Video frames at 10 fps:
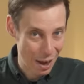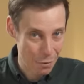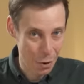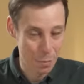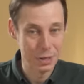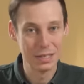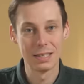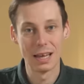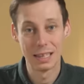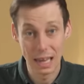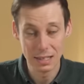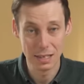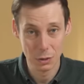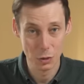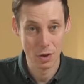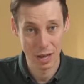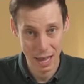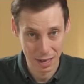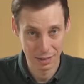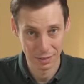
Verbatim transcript: how companies are getting into your head.